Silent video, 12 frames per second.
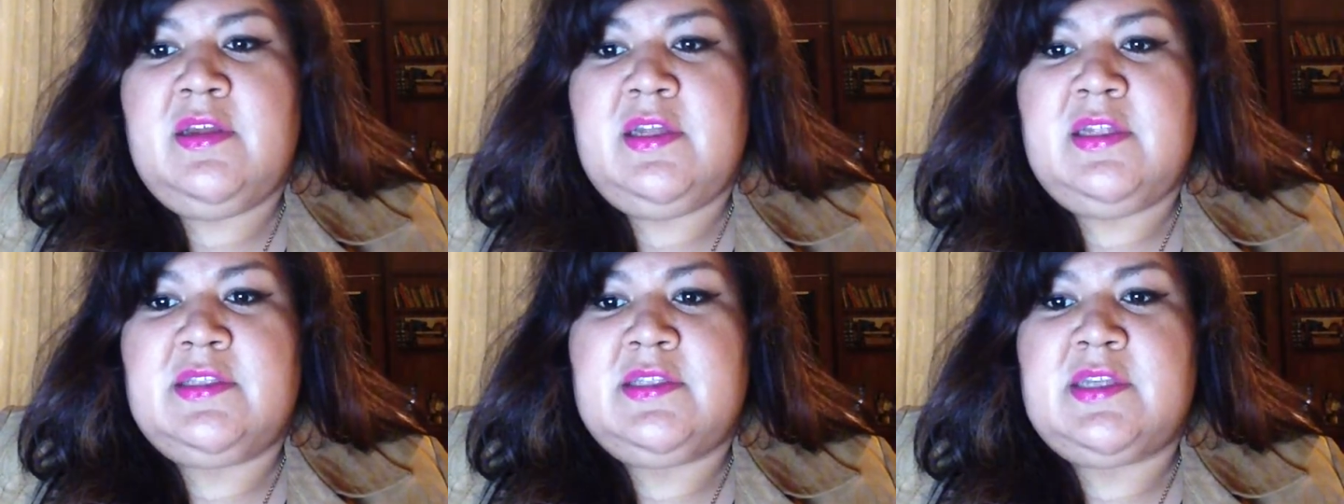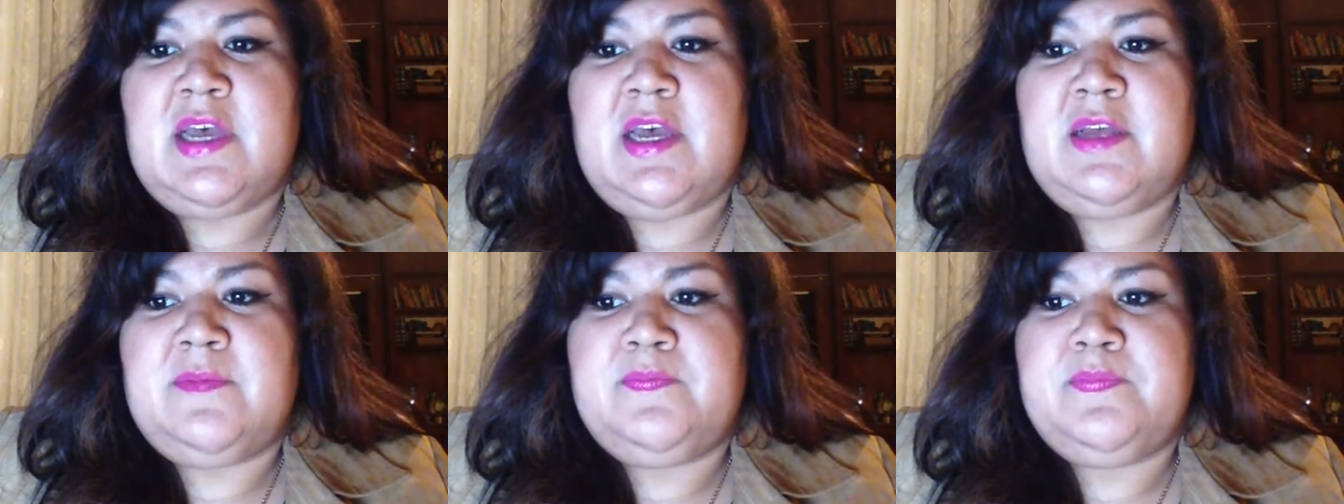It's
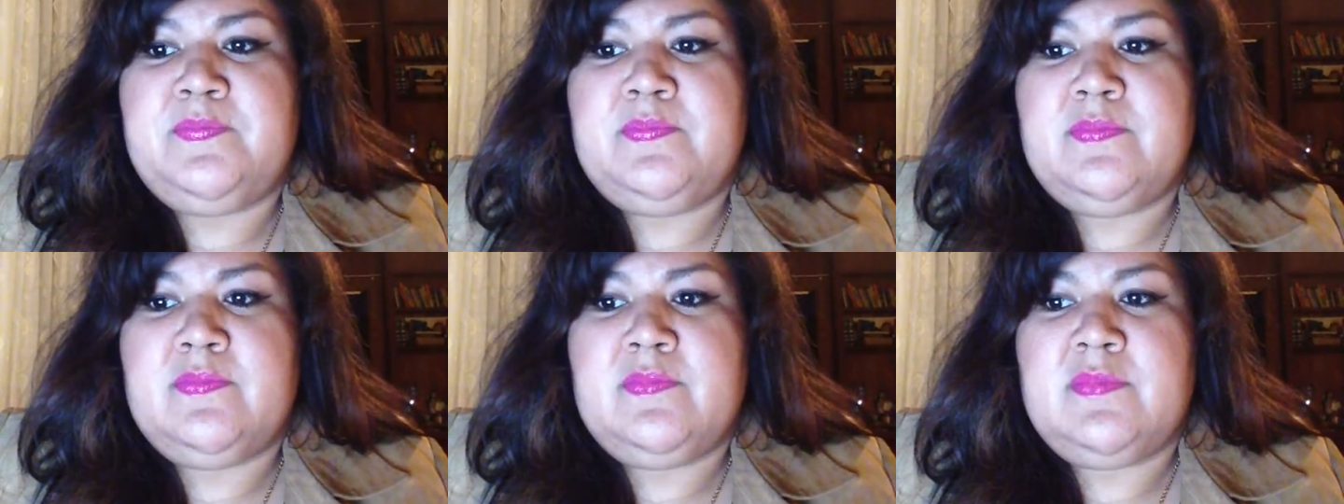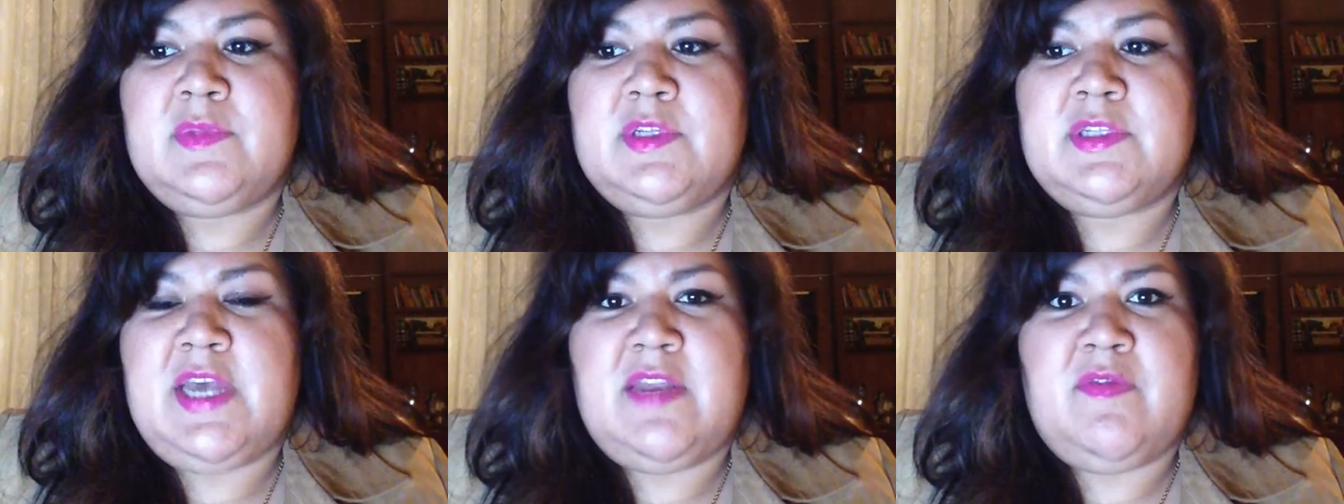
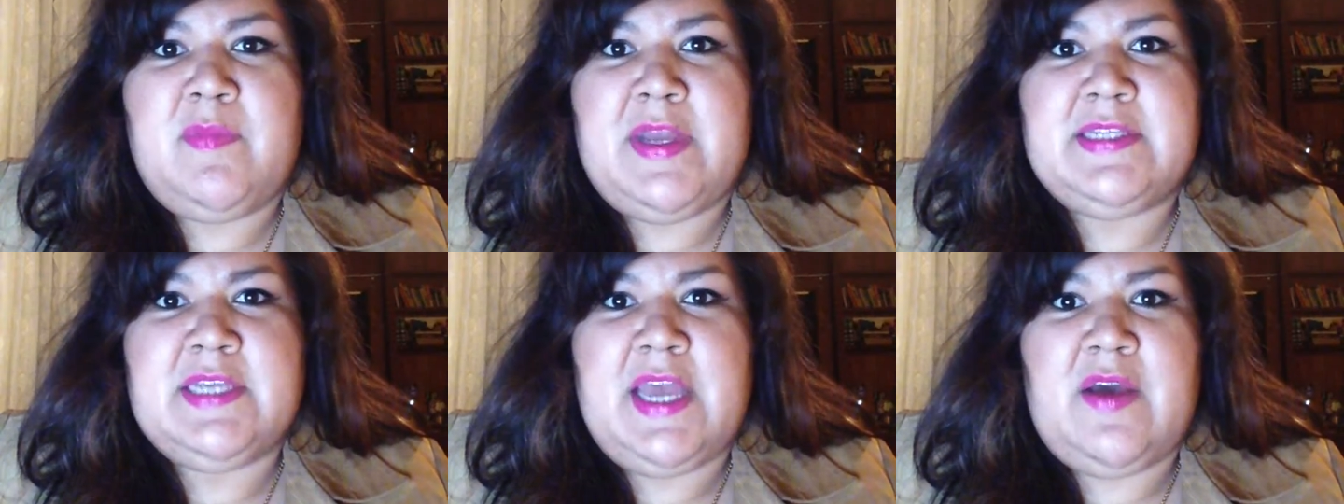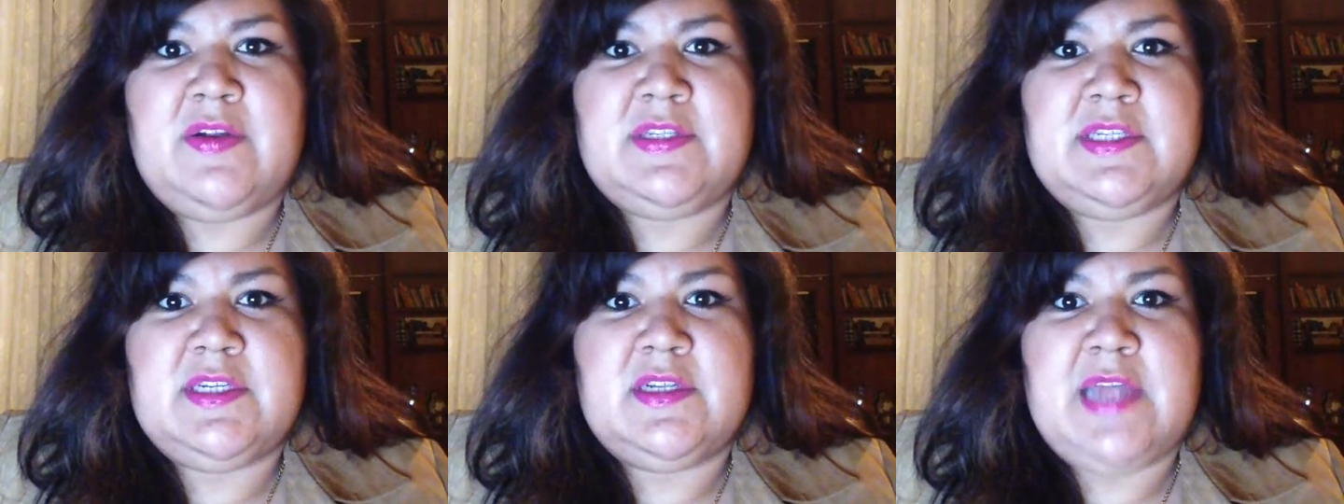kind of amazing how it's
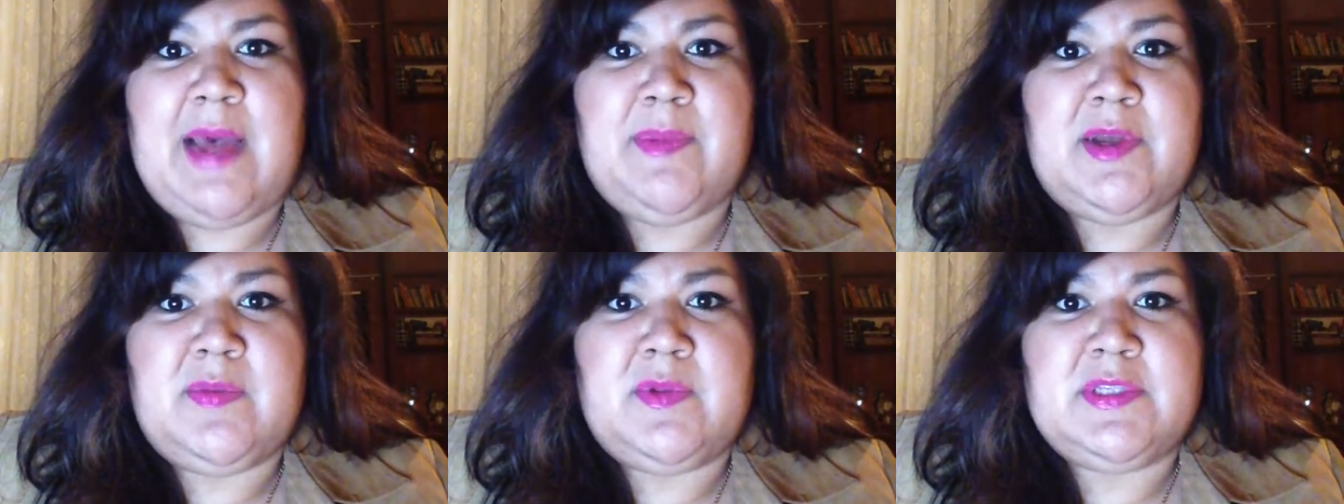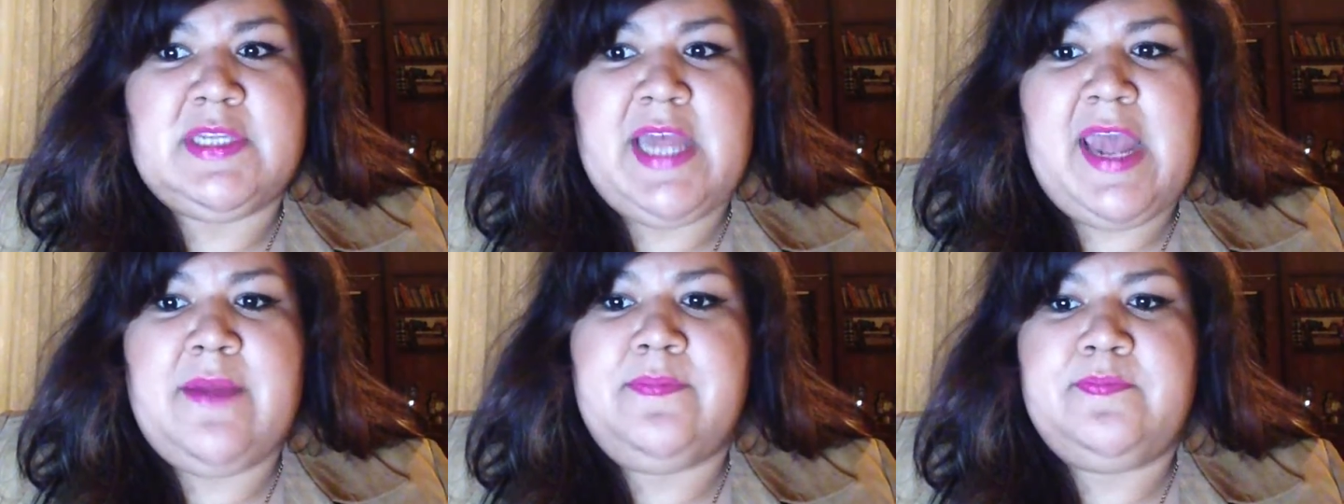still applicable
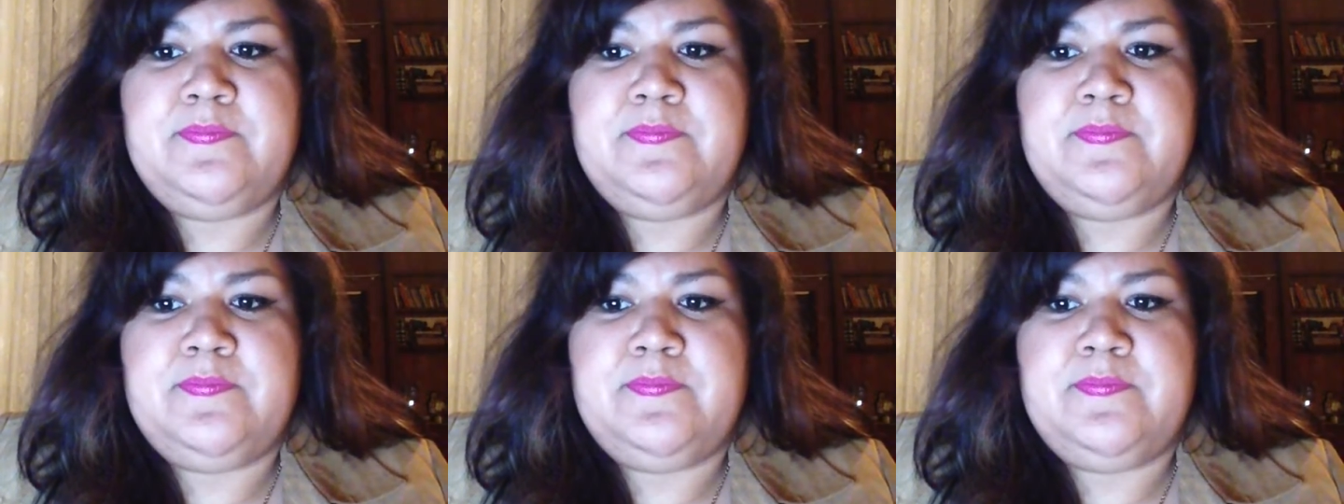today.